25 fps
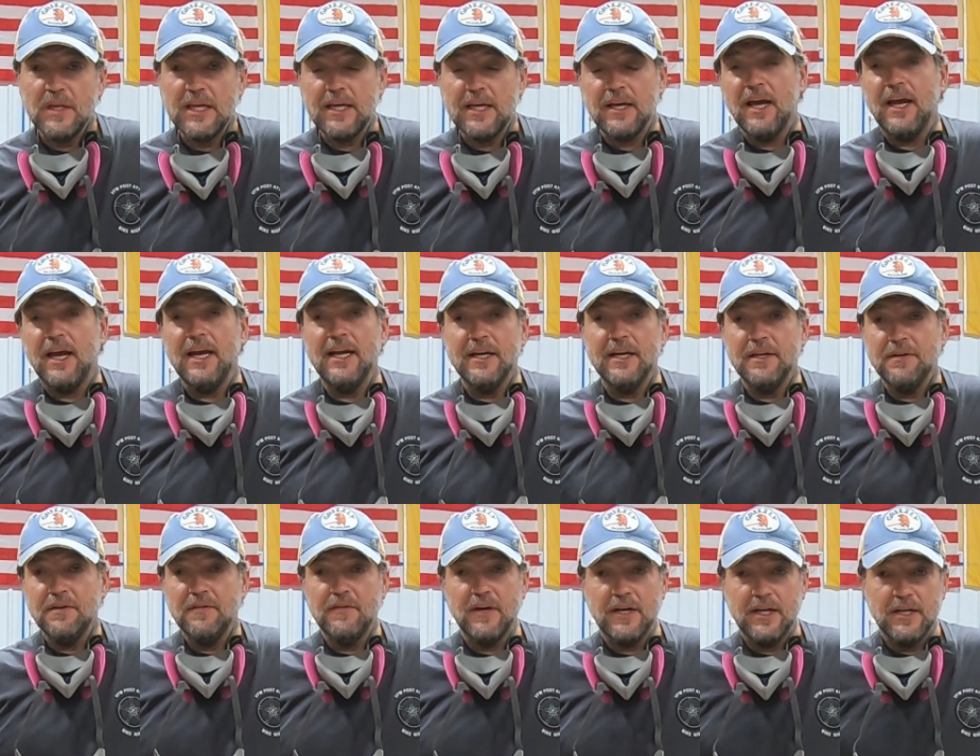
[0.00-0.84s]

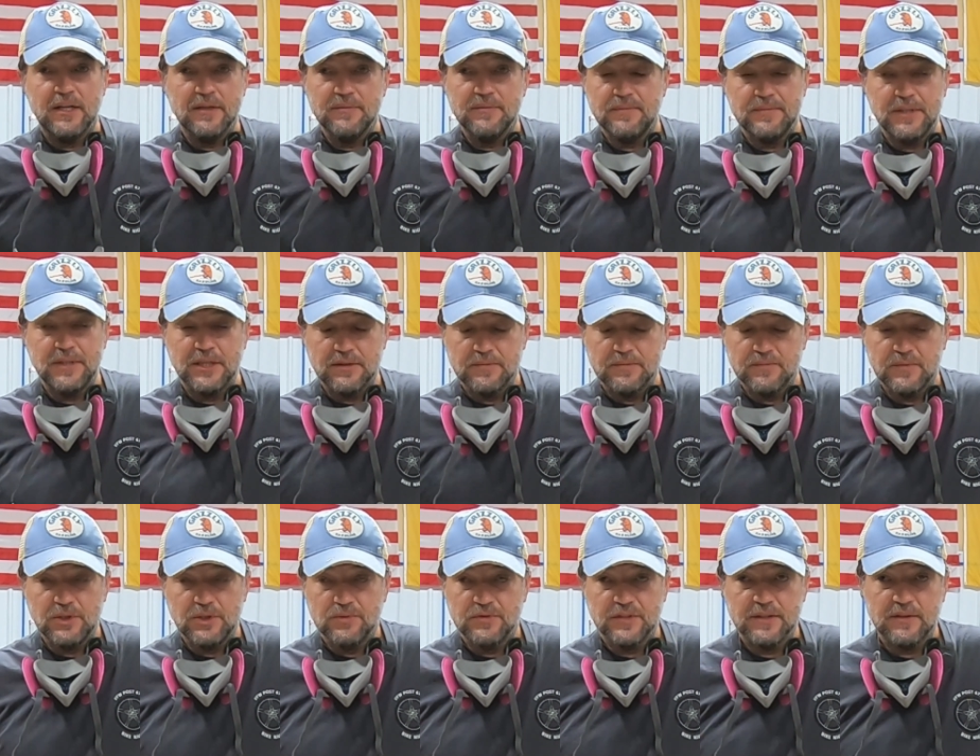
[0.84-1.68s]
and uh, you know
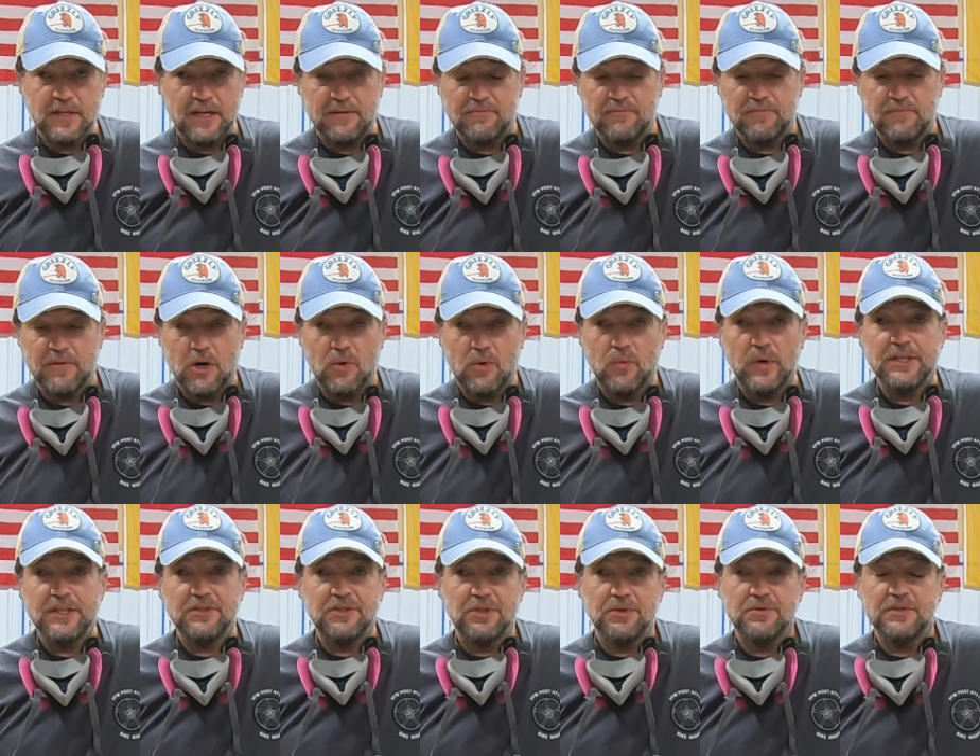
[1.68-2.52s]
use it i've
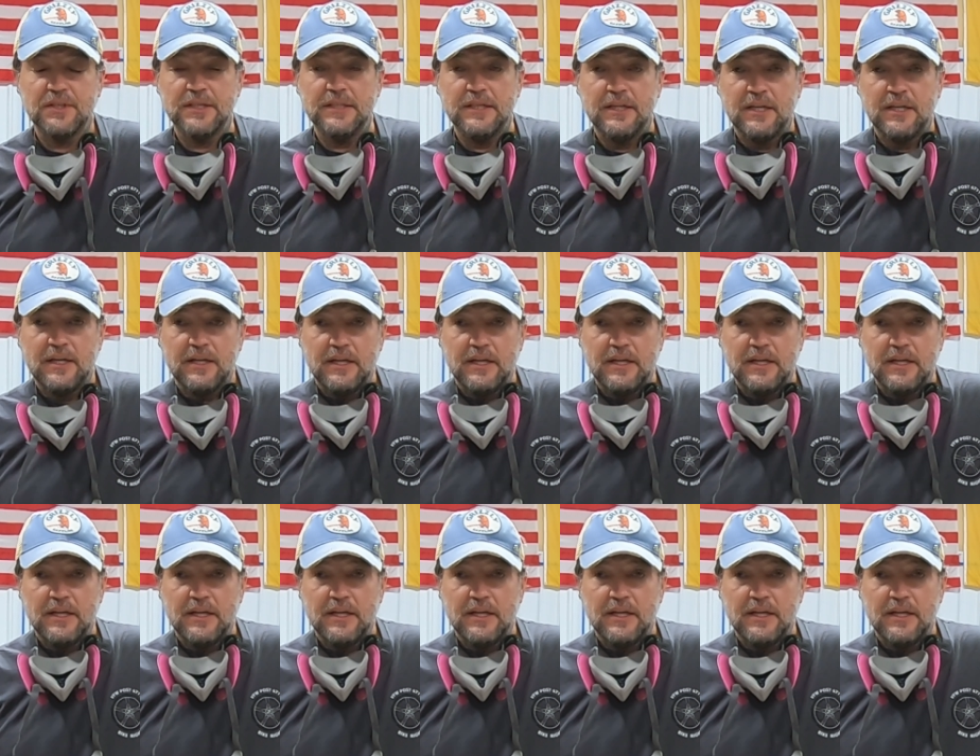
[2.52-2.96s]
always used it